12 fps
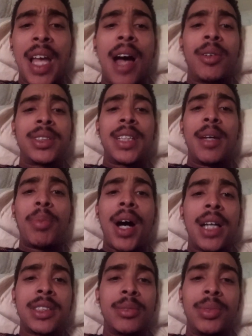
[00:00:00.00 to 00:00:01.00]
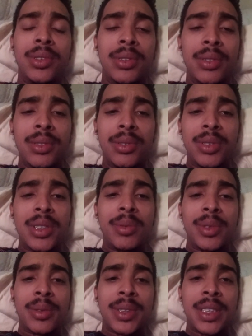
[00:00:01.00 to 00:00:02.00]
how is that possible? You see
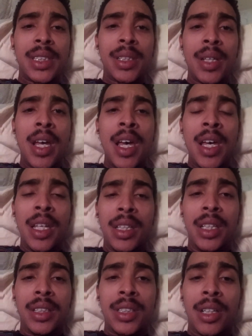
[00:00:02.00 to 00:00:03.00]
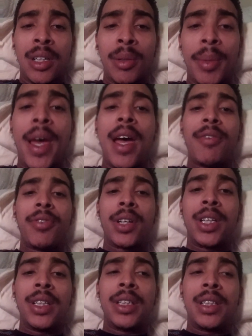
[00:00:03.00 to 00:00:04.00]
what I'm saying? The term
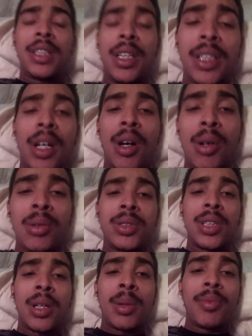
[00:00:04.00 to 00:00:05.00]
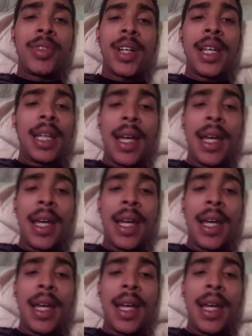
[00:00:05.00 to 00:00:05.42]
African, that the whole term for that